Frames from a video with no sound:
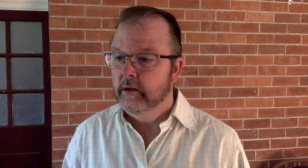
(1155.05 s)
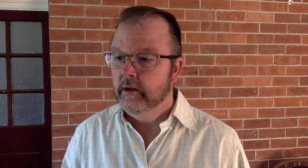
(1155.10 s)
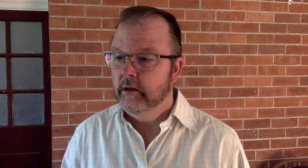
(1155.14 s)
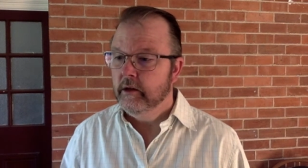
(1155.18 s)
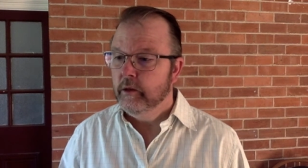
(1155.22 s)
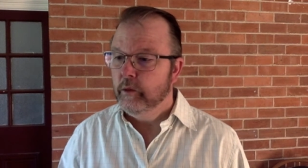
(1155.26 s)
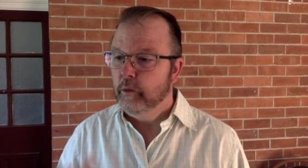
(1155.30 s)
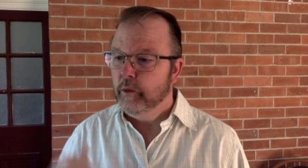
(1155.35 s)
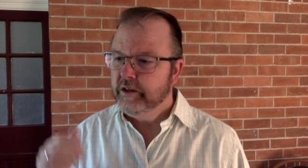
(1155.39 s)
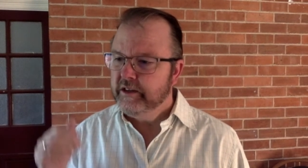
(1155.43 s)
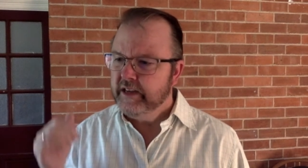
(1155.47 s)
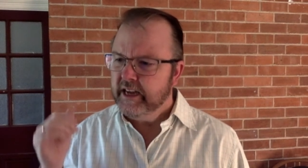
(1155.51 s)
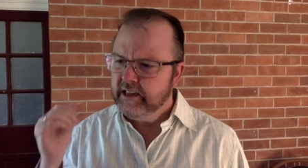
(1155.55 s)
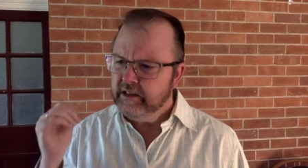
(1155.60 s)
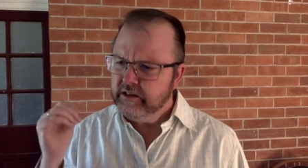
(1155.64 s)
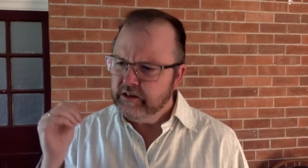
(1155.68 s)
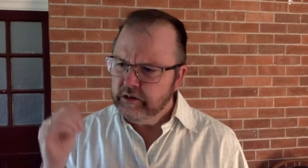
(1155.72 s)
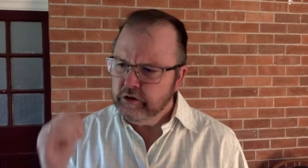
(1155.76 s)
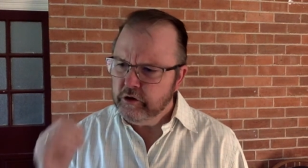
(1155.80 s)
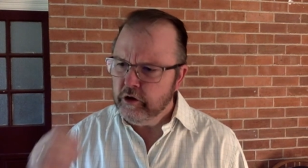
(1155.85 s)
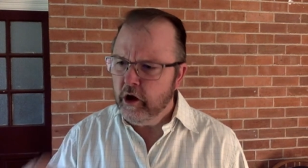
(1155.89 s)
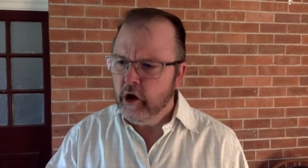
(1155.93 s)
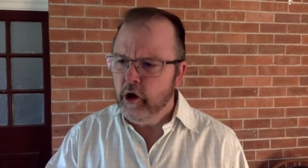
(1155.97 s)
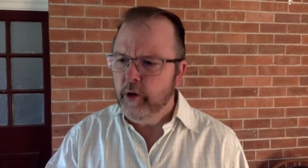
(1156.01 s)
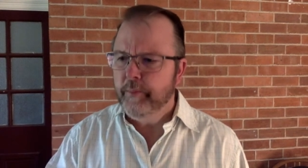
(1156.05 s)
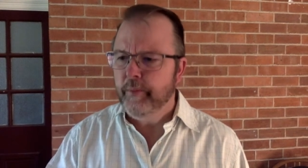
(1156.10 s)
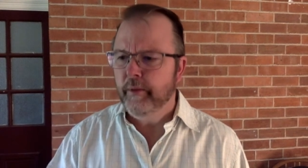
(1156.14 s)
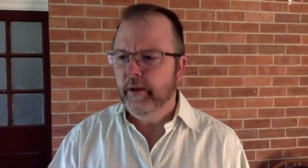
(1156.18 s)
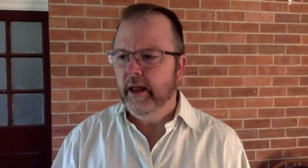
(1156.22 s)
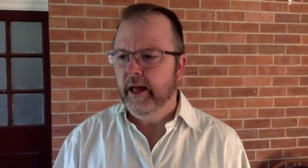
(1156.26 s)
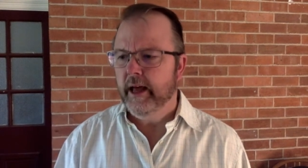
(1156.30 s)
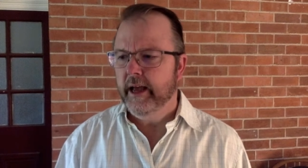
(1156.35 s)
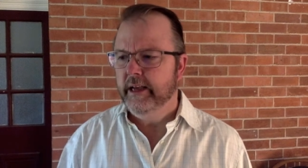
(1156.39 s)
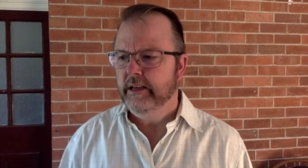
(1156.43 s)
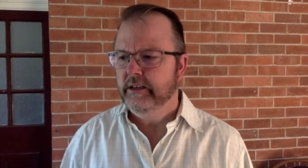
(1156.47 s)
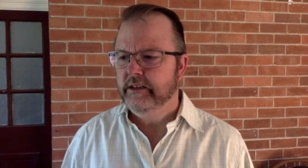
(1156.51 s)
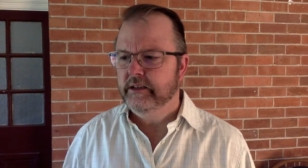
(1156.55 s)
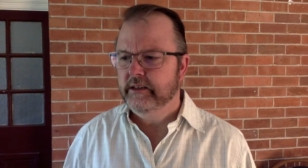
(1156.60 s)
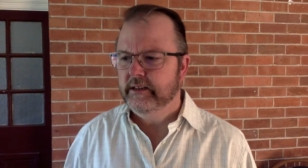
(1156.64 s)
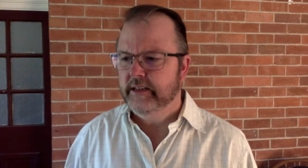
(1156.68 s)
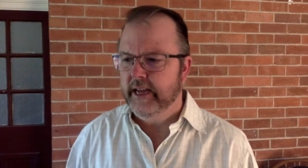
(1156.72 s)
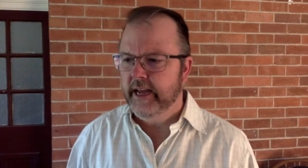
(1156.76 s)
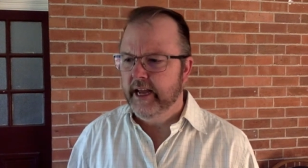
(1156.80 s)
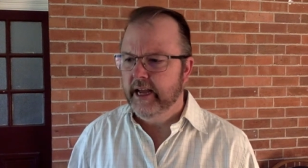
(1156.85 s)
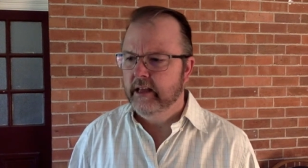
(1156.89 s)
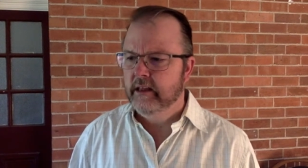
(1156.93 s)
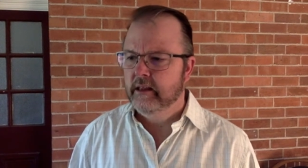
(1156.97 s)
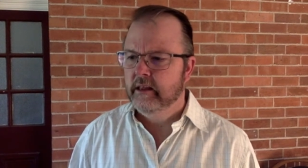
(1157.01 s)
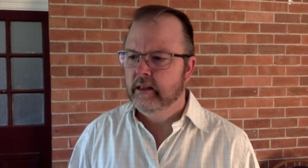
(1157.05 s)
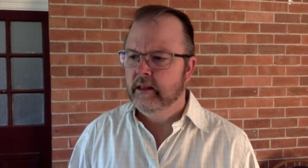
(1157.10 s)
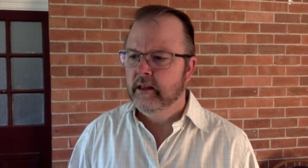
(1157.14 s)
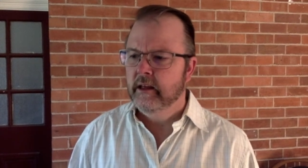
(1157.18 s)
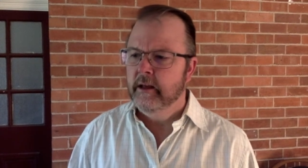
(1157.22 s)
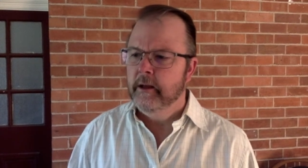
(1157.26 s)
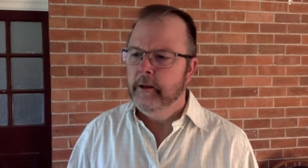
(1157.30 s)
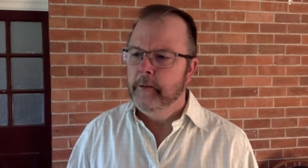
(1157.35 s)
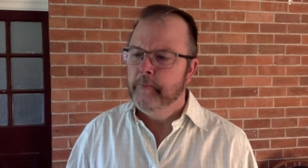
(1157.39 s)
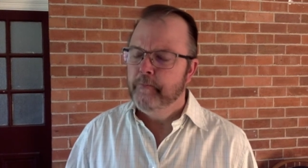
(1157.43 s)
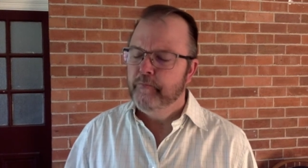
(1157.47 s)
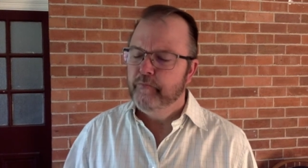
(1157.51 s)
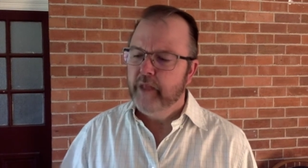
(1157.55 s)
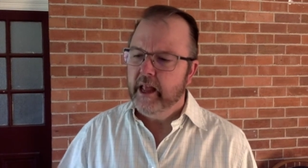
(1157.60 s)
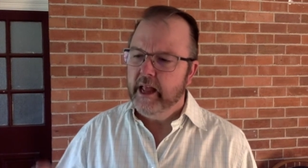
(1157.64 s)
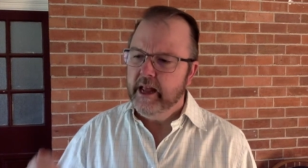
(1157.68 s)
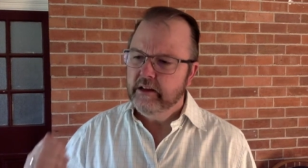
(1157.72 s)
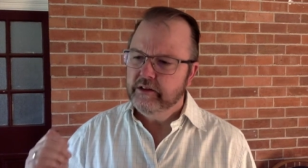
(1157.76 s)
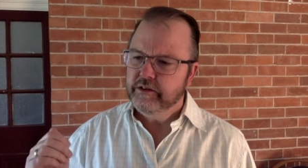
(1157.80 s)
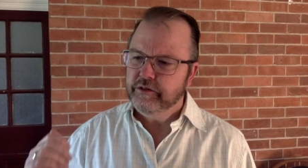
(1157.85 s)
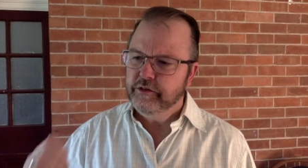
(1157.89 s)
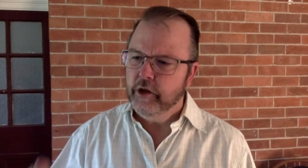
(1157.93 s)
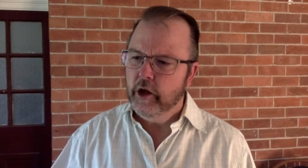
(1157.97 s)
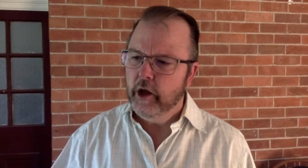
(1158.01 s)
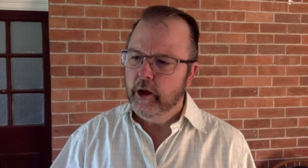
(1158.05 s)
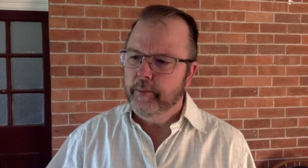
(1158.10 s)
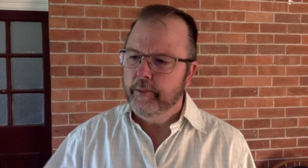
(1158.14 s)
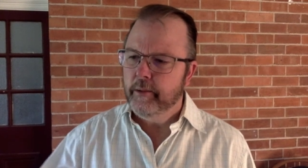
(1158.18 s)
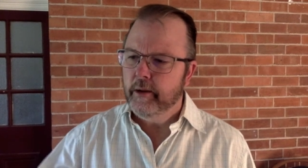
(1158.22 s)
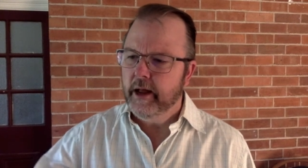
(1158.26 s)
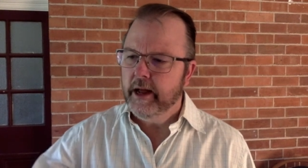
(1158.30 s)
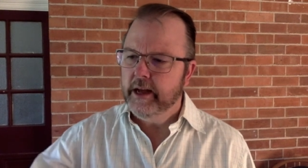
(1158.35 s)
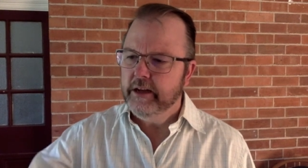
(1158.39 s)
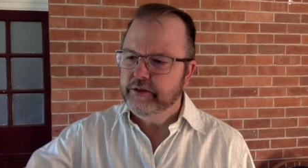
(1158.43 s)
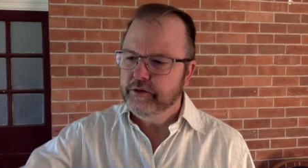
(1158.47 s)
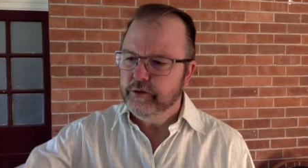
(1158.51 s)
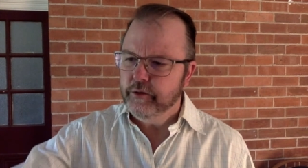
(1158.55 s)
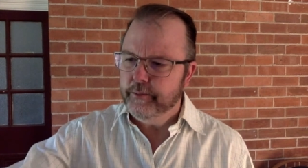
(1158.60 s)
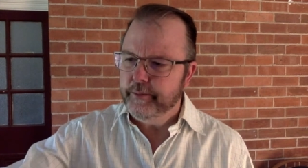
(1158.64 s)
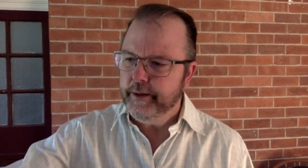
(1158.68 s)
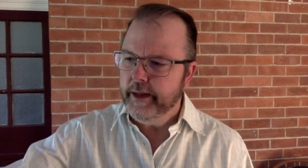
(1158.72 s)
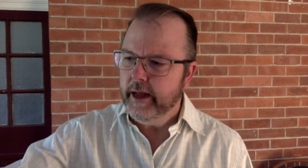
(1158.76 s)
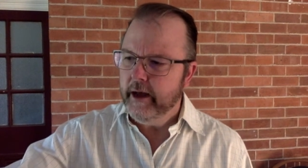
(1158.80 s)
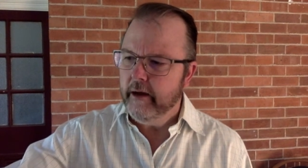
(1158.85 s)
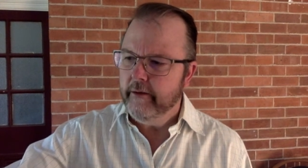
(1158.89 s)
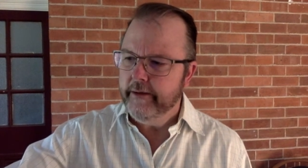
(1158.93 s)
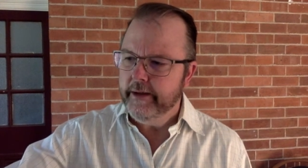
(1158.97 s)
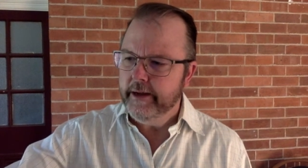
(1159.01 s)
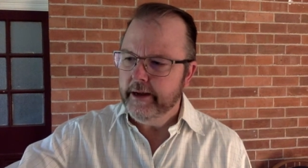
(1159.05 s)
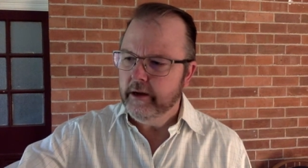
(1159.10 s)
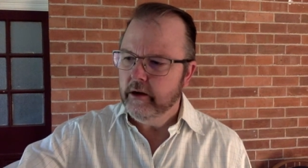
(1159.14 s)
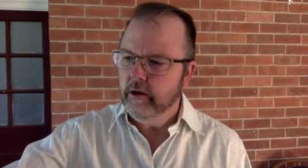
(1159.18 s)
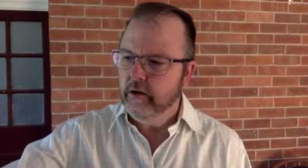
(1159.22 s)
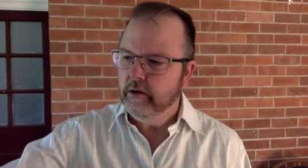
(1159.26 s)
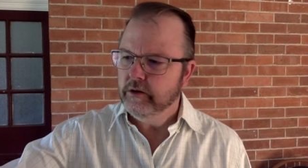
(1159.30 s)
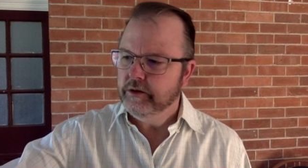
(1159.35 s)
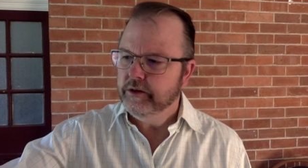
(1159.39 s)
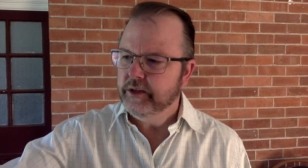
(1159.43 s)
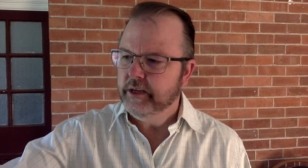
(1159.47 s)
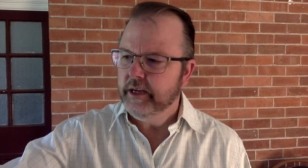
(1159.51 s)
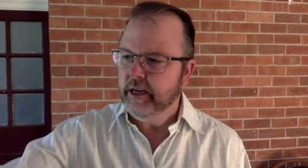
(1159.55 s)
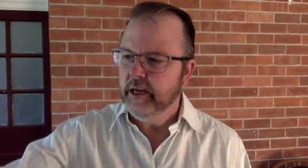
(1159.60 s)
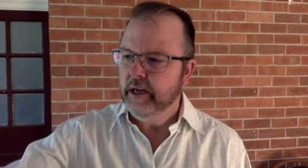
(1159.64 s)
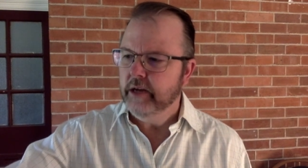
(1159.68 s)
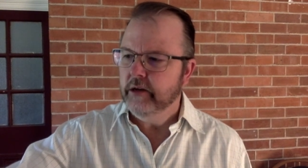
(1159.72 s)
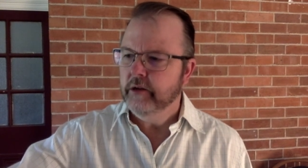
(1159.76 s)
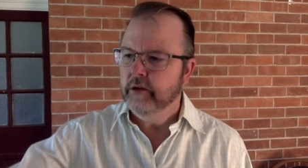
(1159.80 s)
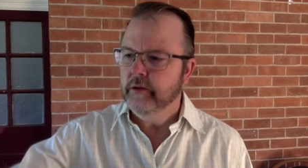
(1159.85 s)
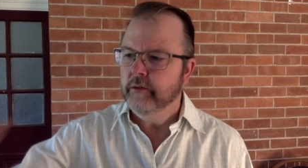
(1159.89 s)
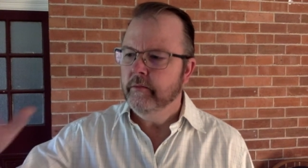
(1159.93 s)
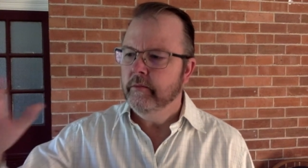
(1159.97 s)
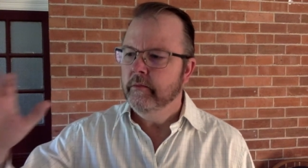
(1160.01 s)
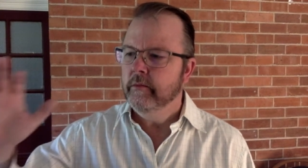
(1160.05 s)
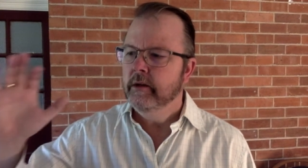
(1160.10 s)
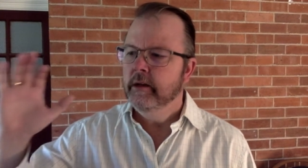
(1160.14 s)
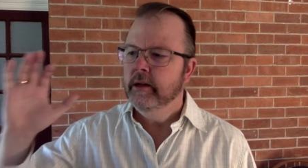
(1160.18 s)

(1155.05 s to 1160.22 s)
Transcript: which has no place, death has no place or power in God's kingdom.